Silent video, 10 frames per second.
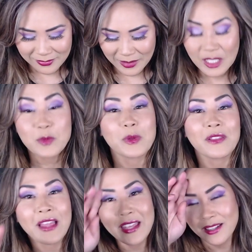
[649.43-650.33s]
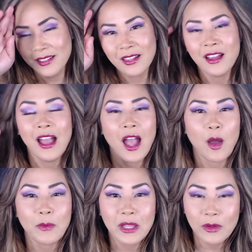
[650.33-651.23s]
It's been like, how
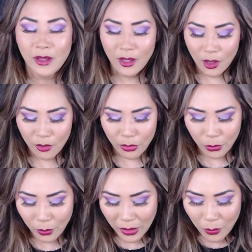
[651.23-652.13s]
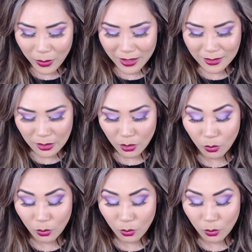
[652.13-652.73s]
many 3 weeks in a